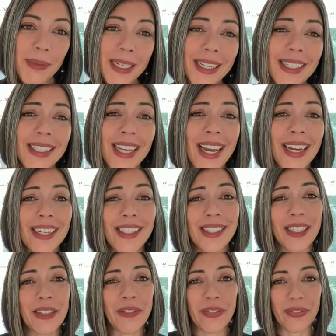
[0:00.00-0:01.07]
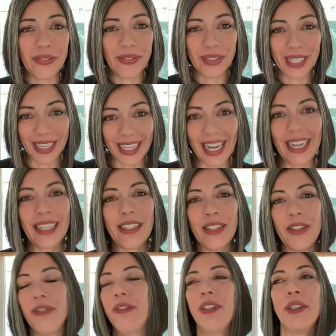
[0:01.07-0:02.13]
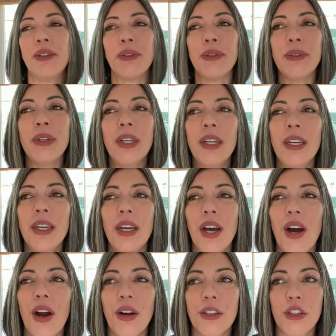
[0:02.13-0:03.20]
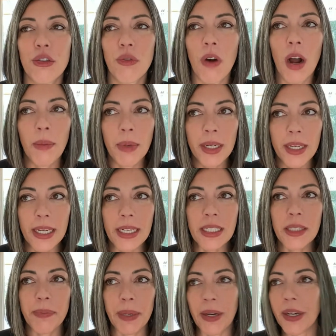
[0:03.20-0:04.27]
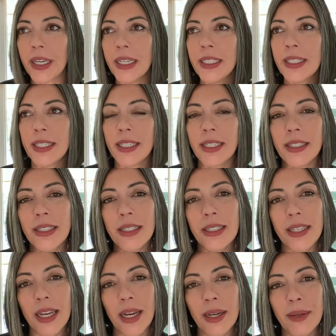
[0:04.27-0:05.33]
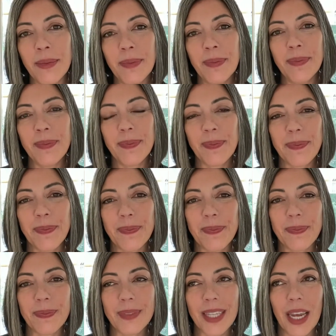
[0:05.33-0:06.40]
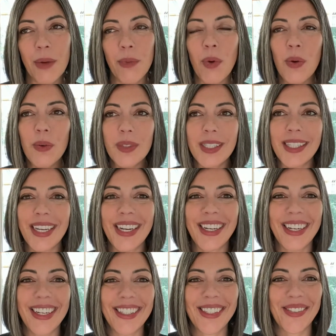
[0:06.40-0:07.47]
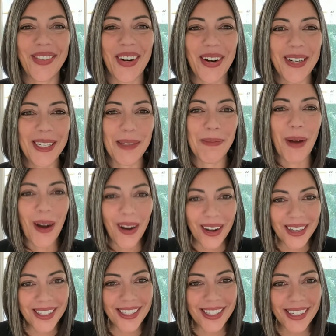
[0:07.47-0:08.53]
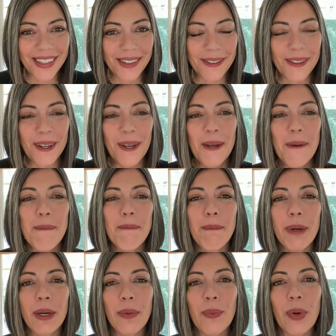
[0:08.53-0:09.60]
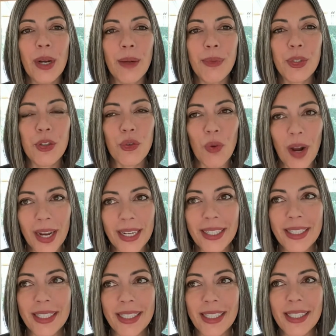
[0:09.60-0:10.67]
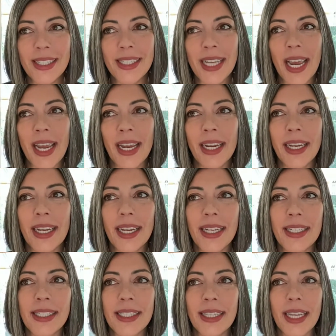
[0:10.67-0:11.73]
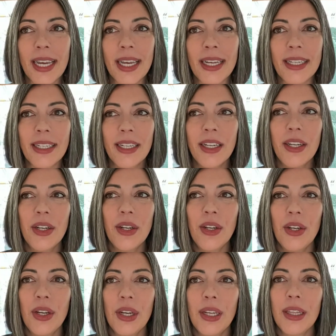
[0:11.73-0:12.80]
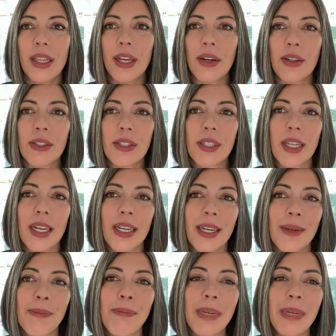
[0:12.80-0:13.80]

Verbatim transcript: because I actually like to view our trauma experiences. I won't say as far as positive, but what I'm trying to say is that there's like a